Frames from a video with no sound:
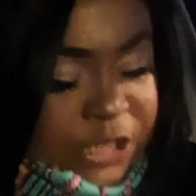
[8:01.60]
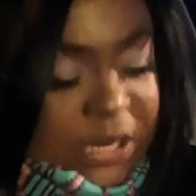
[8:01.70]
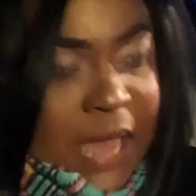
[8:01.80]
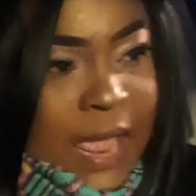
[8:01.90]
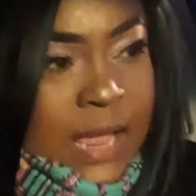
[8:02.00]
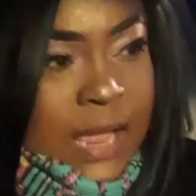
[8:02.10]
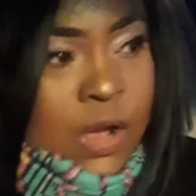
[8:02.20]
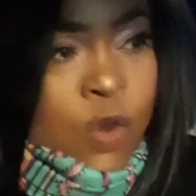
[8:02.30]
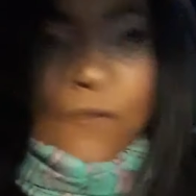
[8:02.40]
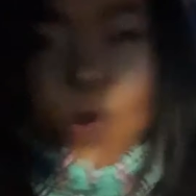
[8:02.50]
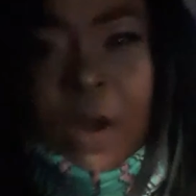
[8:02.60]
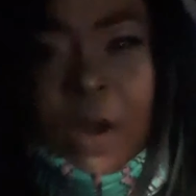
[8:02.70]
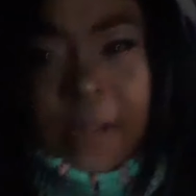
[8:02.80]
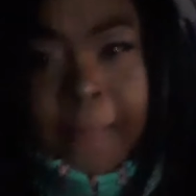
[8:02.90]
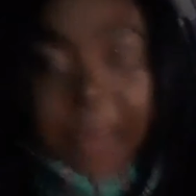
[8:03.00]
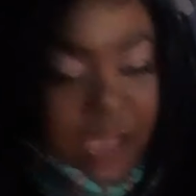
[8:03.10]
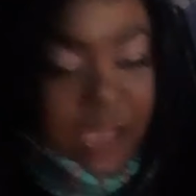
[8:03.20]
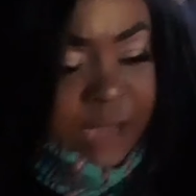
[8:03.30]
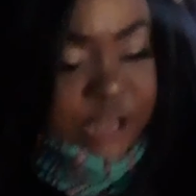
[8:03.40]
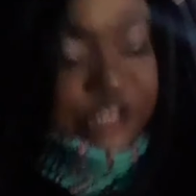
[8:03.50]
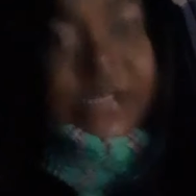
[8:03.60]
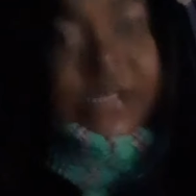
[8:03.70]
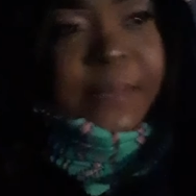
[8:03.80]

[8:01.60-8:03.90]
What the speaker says: or $40, and then she tipped me